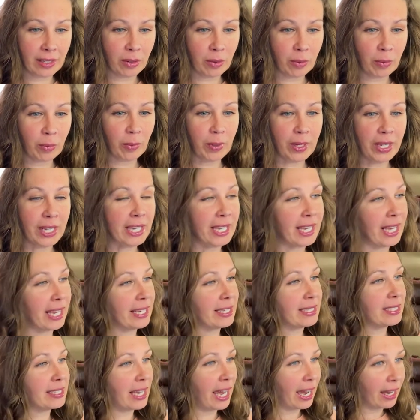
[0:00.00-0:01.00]
we
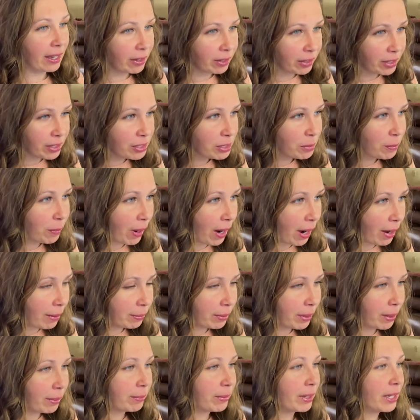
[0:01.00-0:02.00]
can tackle this
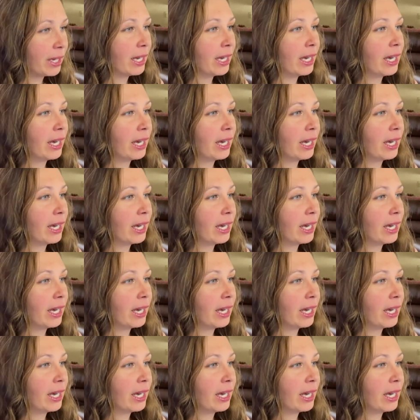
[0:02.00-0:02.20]
problem,